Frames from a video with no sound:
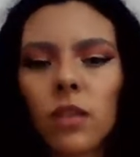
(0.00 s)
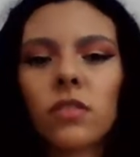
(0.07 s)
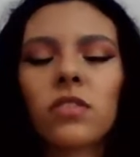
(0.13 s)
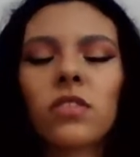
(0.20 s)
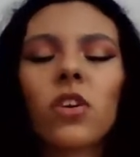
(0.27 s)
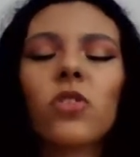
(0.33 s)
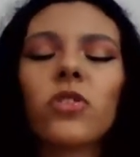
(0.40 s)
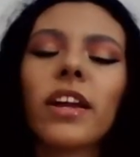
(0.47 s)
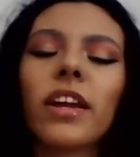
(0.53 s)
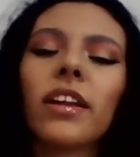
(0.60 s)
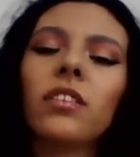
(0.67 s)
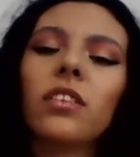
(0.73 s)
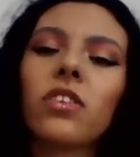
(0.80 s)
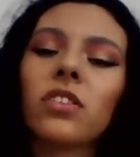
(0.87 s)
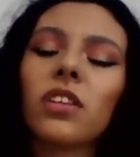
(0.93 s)
so that it
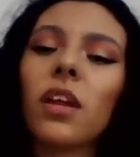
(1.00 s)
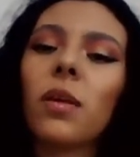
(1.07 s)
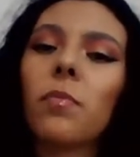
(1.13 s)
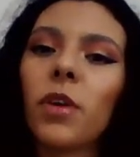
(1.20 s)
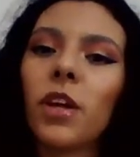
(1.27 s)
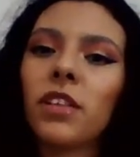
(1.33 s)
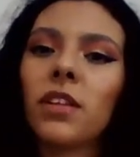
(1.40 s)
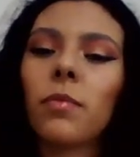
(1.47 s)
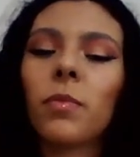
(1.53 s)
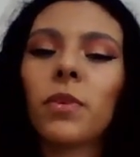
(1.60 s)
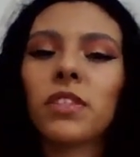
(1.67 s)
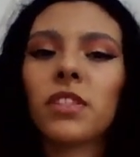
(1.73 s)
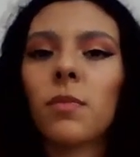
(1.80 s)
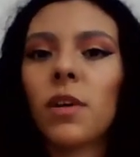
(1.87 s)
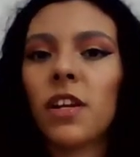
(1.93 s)
doesn't impede the
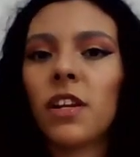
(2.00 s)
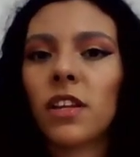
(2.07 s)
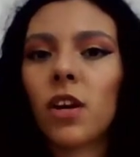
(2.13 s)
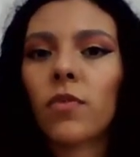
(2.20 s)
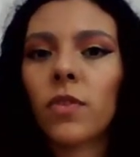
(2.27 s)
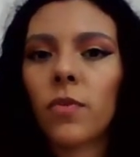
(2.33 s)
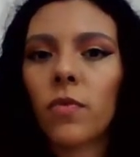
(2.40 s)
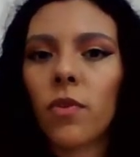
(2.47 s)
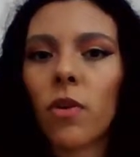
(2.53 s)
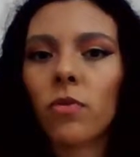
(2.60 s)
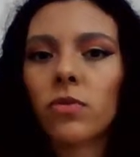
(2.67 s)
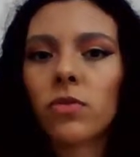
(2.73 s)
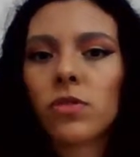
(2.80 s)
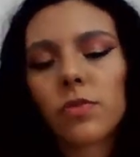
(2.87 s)
visibility of the float.